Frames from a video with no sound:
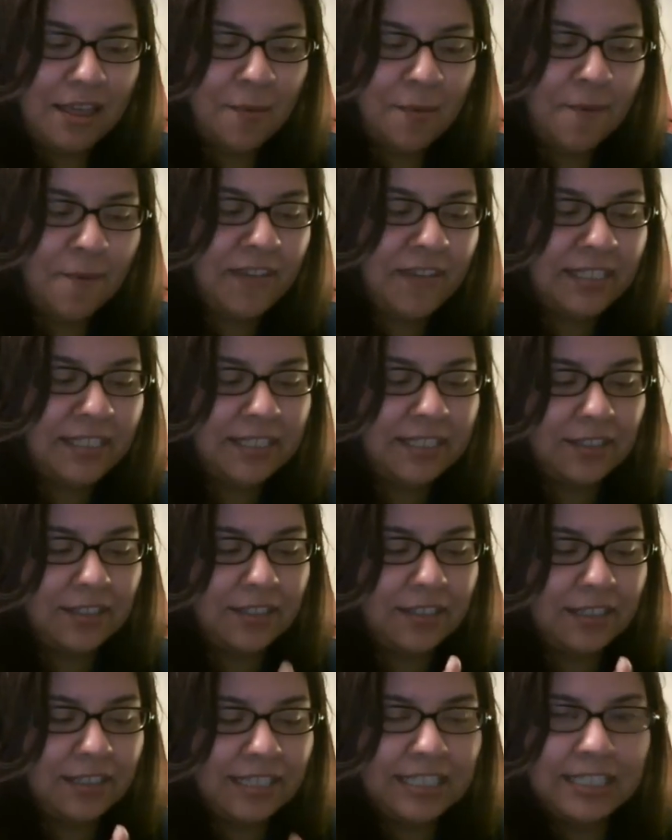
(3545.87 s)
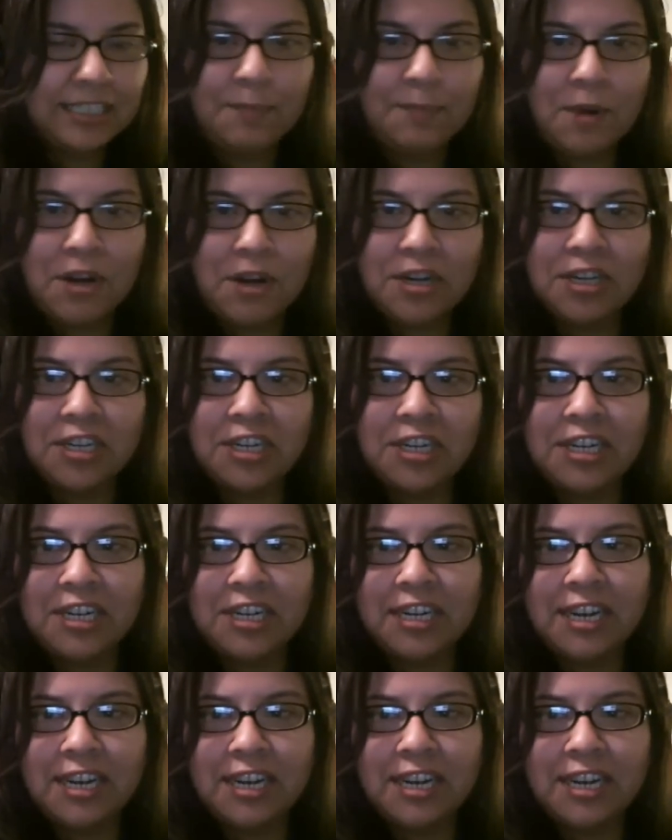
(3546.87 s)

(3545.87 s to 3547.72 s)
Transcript: the professor, his partner,